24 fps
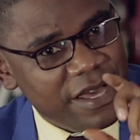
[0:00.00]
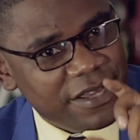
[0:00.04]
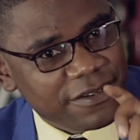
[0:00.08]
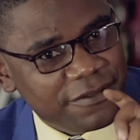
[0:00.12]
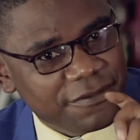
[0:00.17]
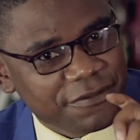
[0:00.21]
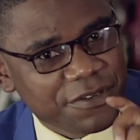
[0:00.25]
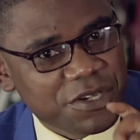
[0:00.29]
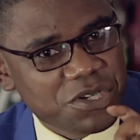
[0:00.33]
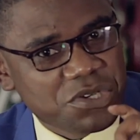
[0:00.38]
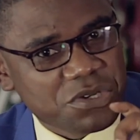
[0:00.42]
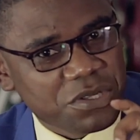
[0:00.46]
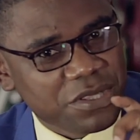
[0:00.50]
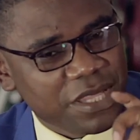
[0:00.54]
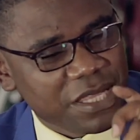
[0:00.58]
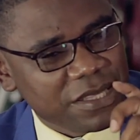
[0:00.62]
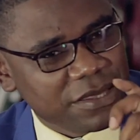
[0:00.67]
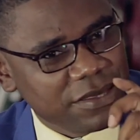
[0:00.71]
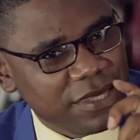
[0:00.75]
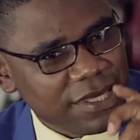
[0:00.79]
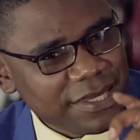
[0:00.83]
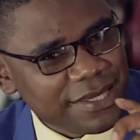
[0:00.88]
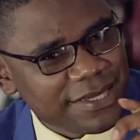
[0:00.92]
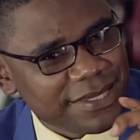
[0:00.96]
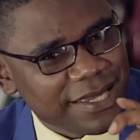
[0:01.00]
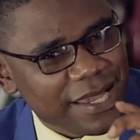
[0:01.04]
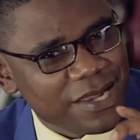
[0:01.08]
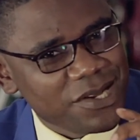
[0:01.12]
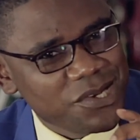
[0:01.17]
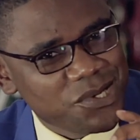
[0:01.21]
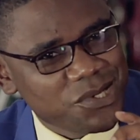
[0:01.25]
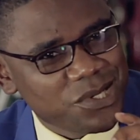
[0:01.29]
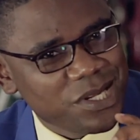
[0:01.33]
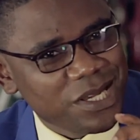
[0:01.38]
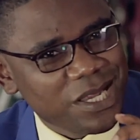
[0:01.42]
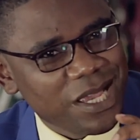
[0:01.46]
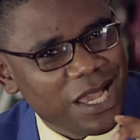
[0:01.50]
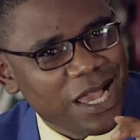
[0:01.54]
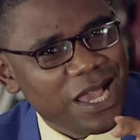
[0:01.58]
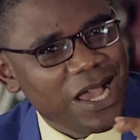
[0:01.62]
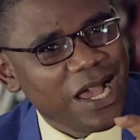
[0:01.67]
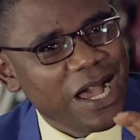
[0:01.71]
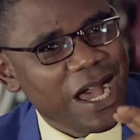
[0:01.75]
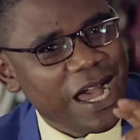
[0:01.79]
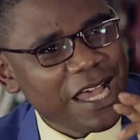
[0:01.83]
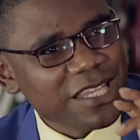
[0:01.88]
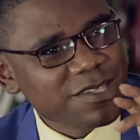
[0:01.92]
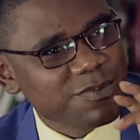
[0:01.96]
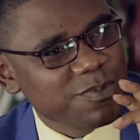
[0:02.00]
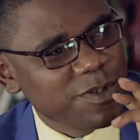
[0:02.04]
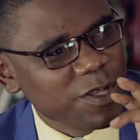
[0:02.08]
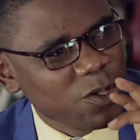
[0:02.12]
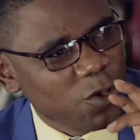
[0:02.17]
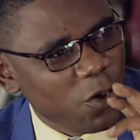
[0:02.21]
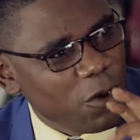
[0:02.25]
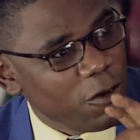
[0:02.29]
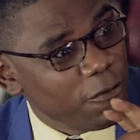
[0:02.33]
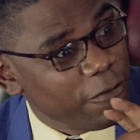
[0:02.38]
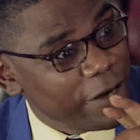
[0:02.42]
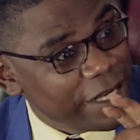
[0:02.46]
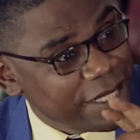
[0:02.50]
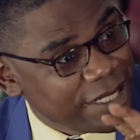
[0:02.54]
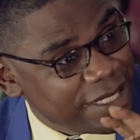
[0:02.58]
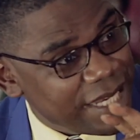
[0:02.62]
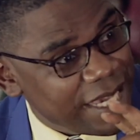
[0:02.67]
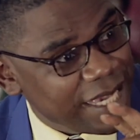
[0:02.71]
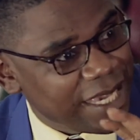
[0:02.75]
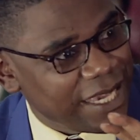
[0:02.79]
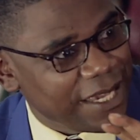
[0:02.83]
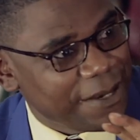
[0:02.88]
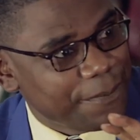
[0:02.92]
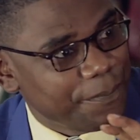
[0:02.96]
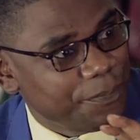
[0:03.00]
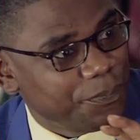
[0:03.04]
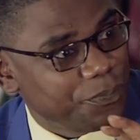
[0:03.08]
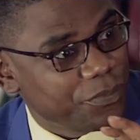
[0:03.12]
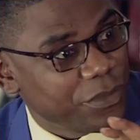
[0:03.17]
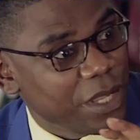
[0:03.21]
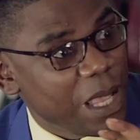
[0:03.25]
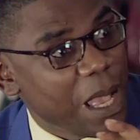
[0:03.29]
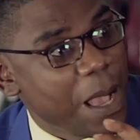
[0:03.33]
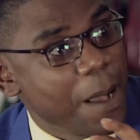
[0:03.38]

that vision that this country has been overtaken